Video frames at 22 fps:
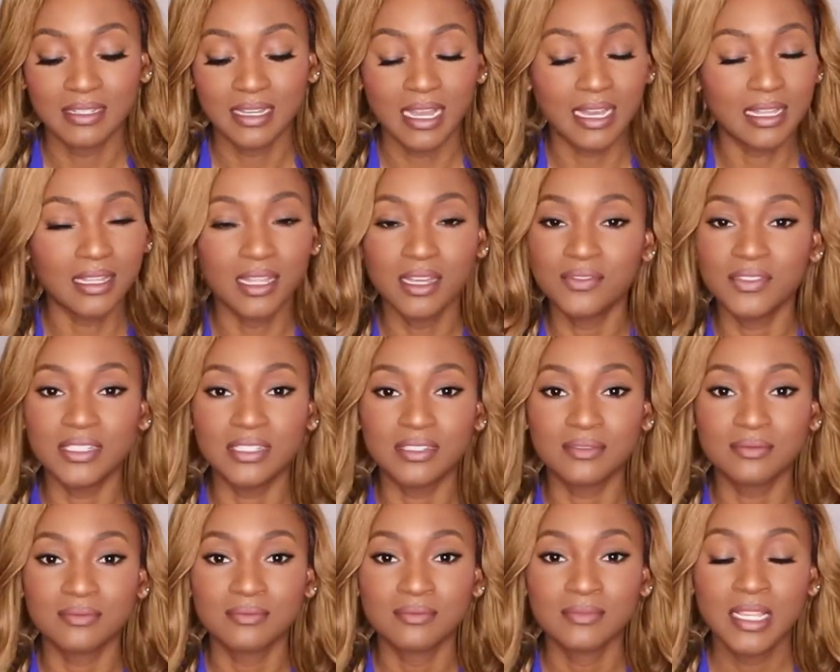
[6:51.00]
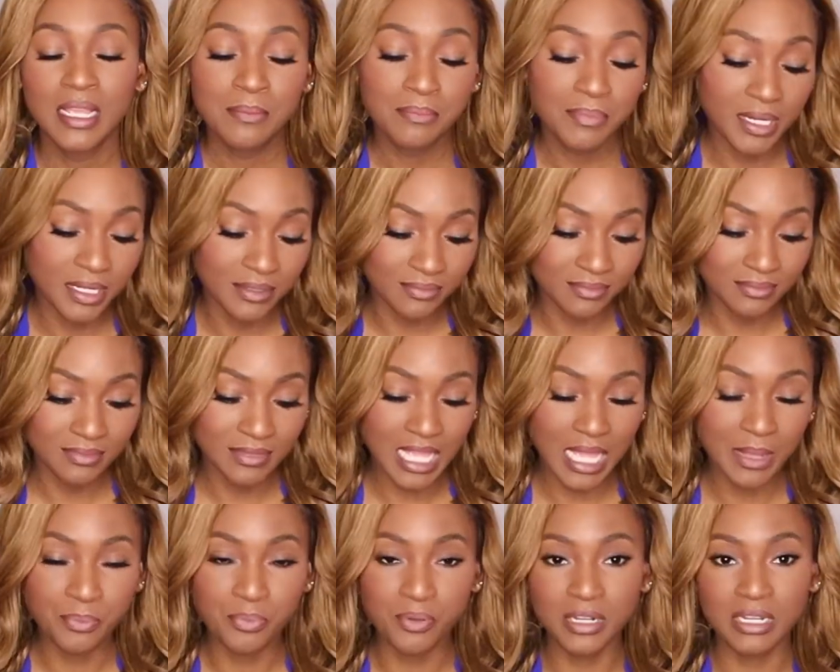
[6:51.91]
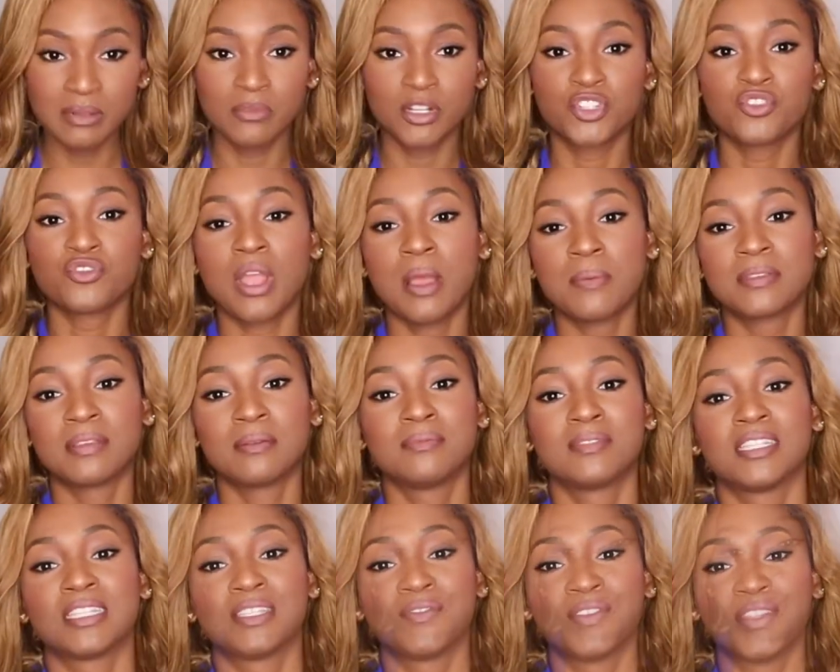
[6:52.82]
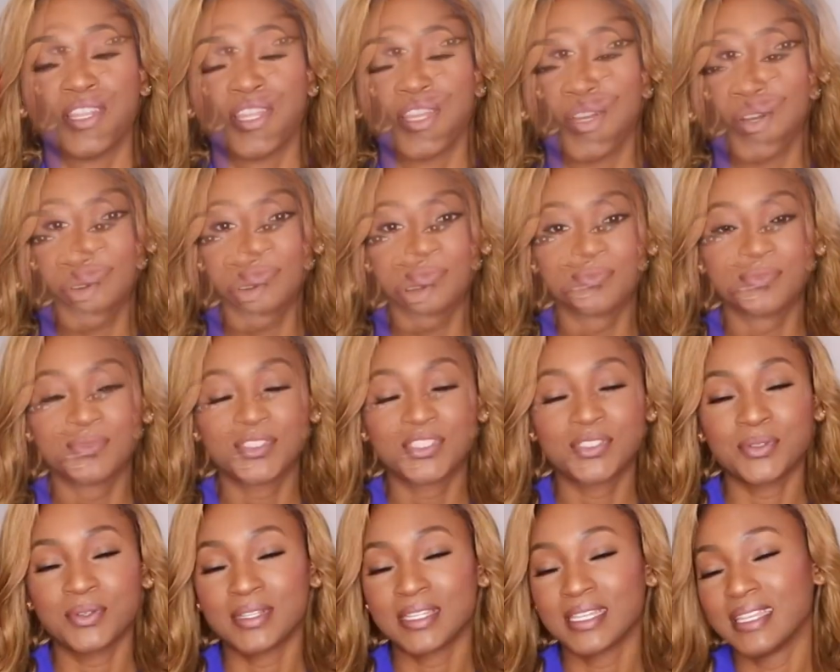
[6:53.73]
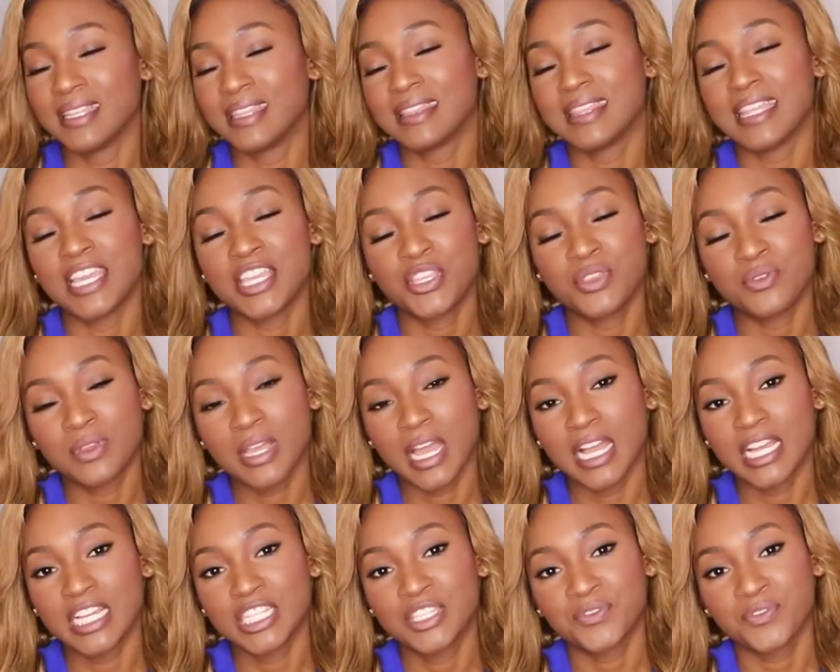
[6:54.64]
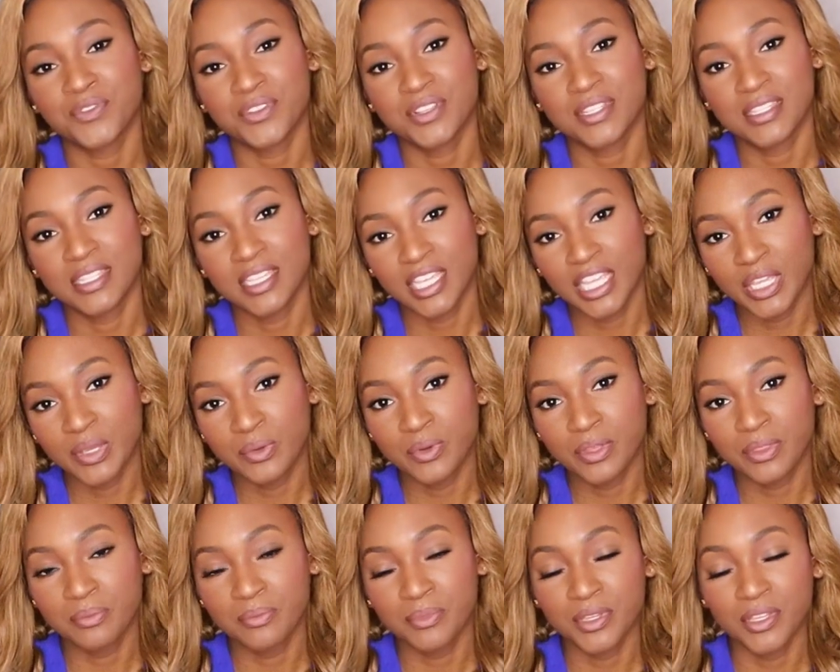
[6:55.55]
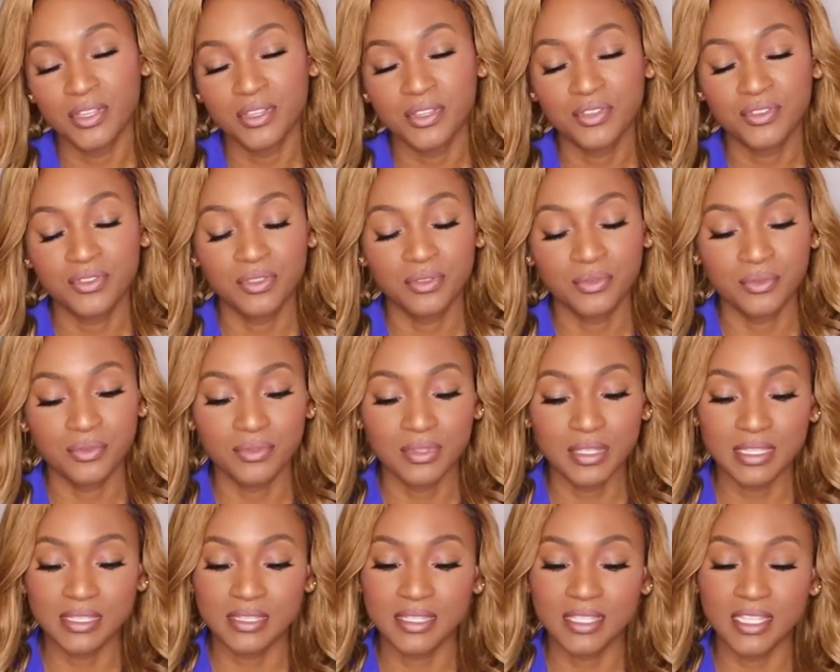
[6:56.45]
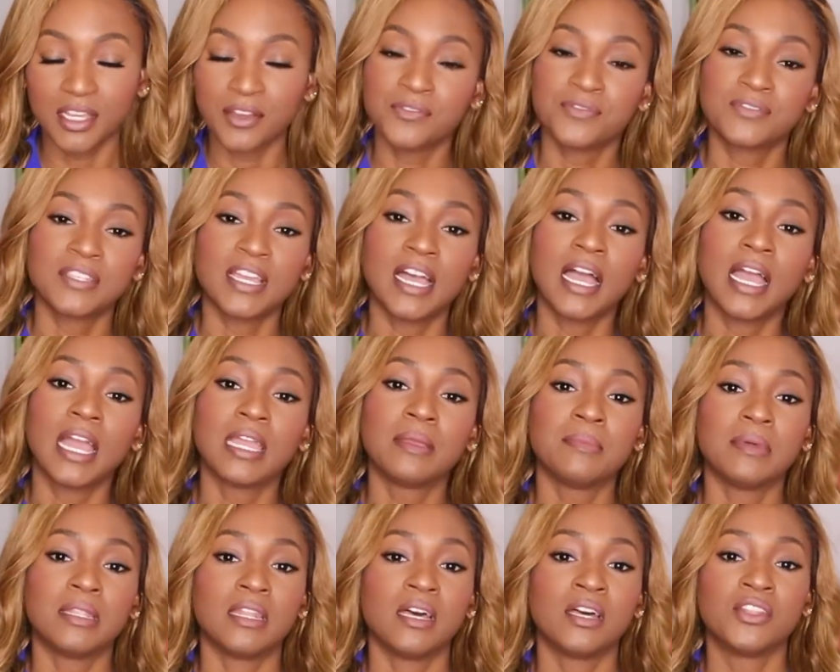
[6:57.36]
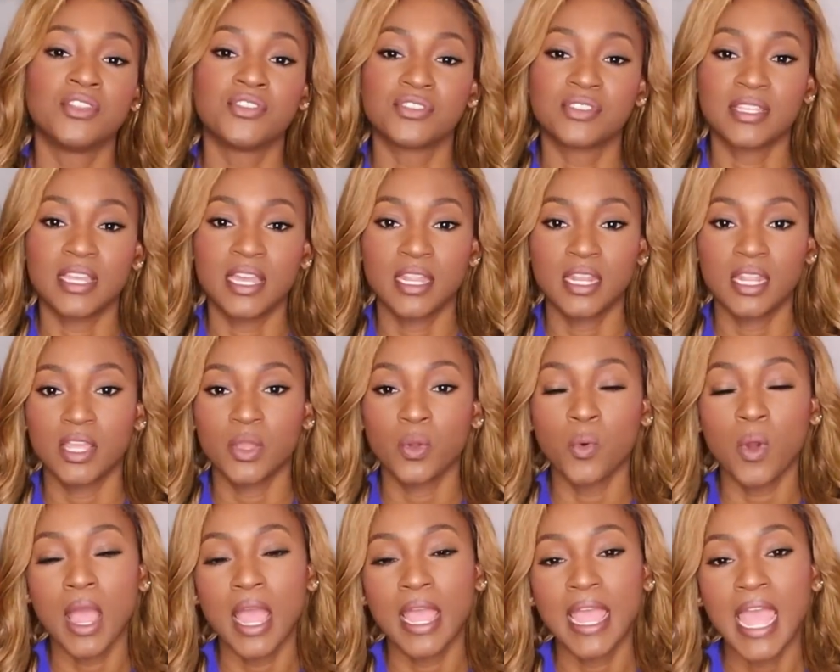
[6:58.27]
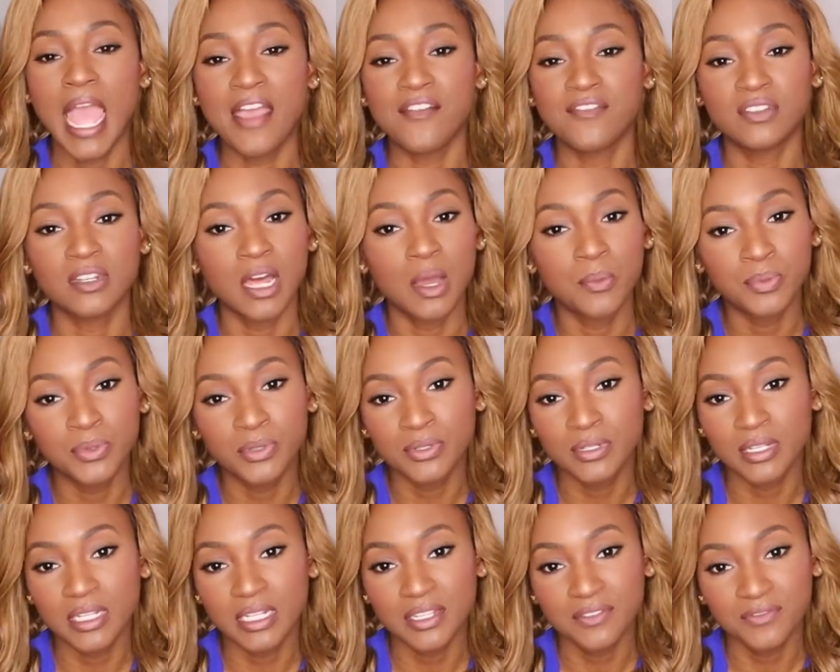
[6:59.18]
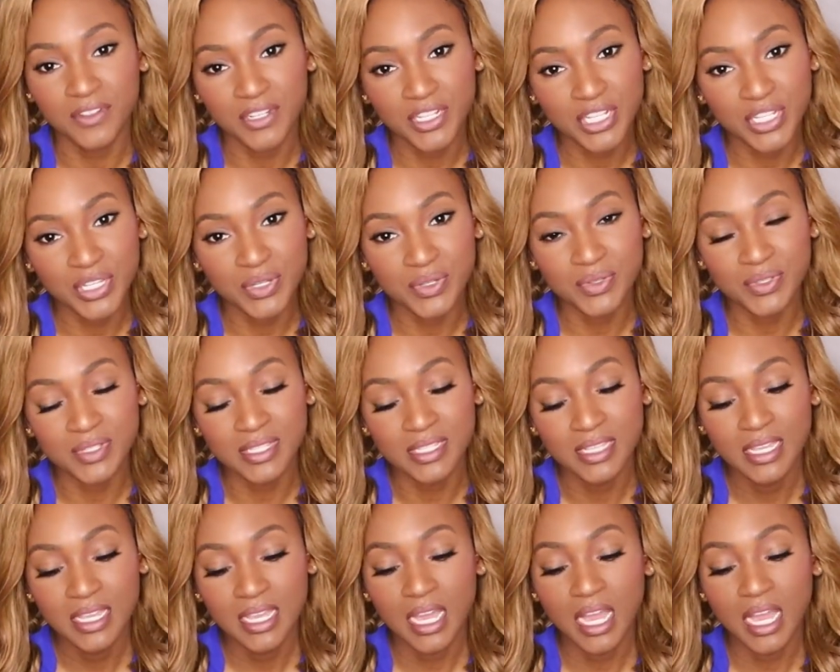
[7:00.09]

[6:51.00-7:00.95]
I love it. But that pretty much wraps up this video. So again, thank you guys for sticking with me through this tough time and understanding why I haven't uploaded any videos.